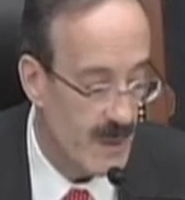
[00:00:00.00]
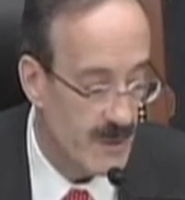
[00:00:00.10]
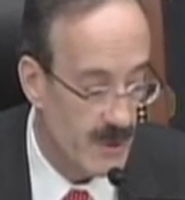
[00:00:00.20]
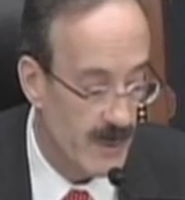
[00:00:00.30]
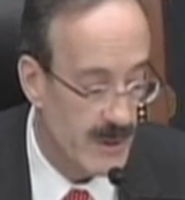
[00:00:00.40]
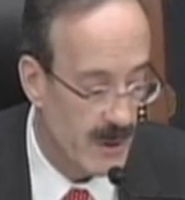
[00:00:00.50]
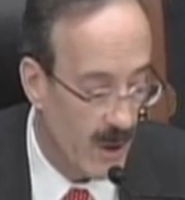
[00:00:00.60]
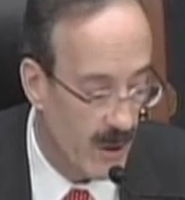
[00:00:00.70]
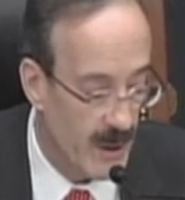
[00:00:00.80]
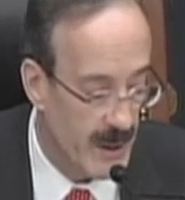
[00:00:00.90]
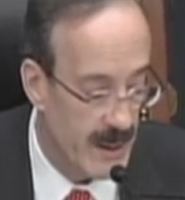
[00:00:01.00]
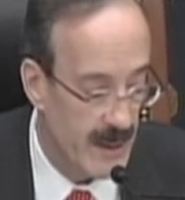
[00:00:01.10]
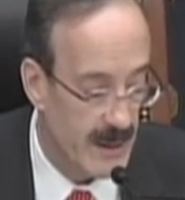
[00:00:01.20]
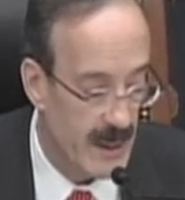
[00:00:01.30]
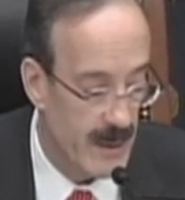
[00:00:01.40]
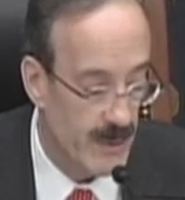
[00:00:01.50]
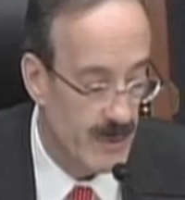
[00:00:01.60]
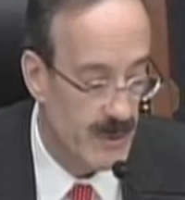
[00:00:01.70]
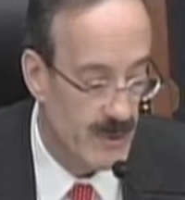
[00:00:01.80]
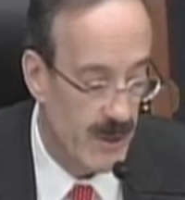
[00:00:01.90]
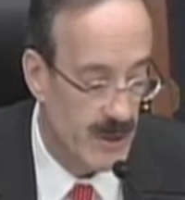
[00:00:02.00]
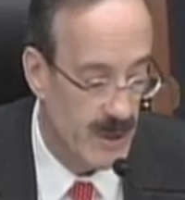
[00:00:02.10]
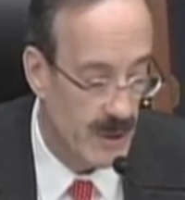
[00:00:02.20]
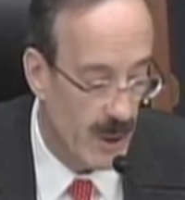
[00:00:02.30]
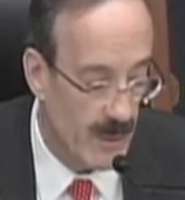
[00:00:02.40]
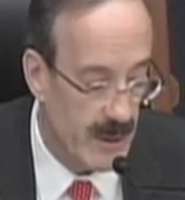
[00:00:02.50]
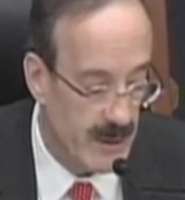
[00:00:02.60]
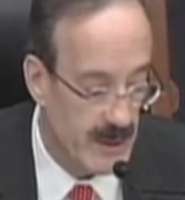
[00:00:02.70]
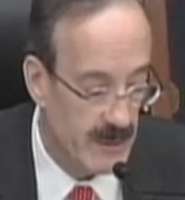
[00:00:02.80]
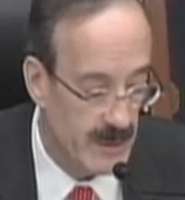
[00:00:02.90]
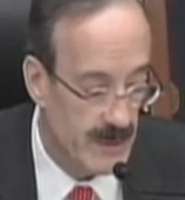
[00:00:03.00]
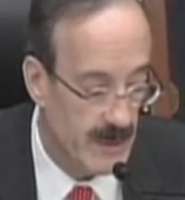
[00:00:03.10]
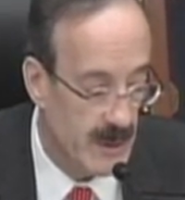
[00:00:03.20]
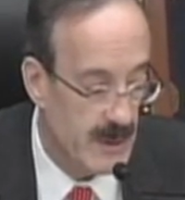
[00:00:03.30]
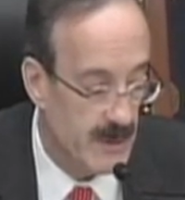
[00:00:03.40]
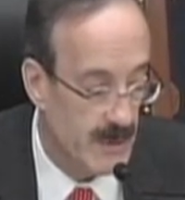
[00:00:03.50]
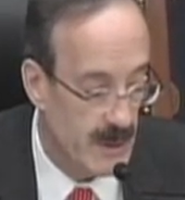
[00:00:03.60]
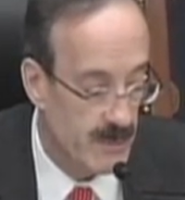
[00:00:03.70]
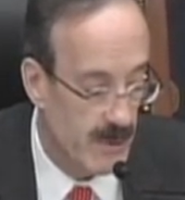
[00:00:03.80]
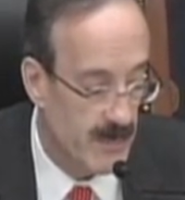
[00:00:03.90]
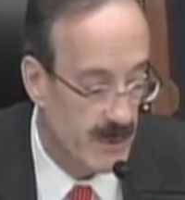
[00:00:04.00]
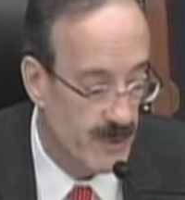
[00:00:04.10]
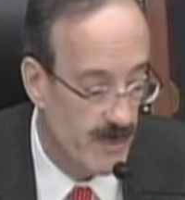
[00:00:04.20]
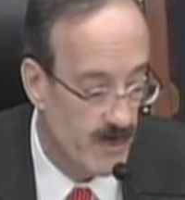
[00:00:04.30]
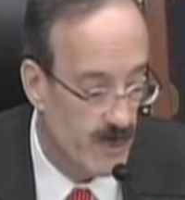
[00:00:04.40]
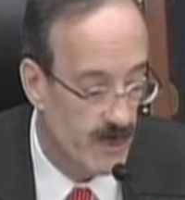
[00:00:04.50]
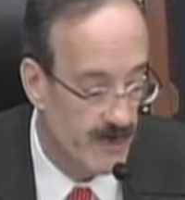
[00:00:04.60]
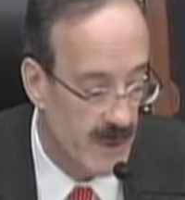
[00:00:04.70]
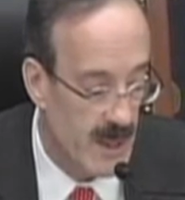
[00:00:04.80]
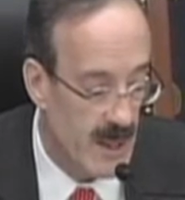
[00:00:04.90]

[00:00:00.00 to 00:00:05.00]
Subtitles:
So it is hard to get new construction going until this rubble is removed.